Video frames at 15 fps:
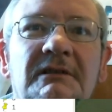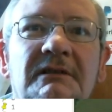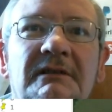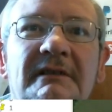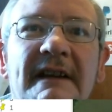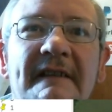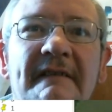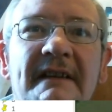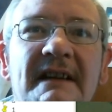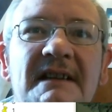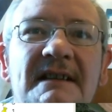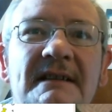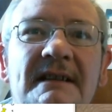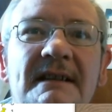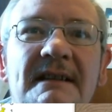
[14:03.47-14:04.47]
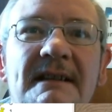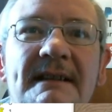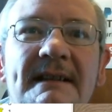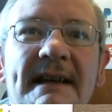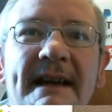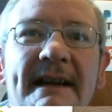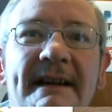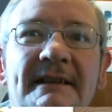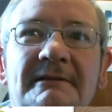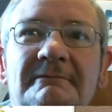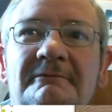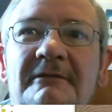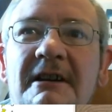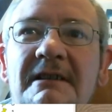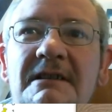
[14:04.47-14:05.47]
There it is. There.
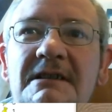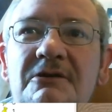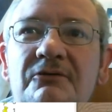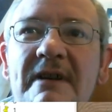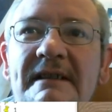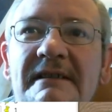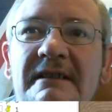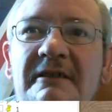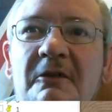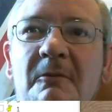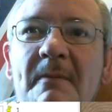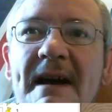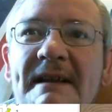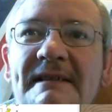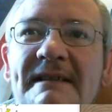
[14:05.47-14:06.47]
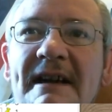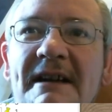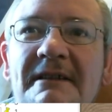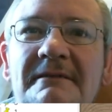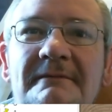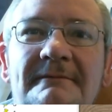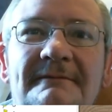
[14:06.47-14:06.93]
Right. Let's drag the little man down.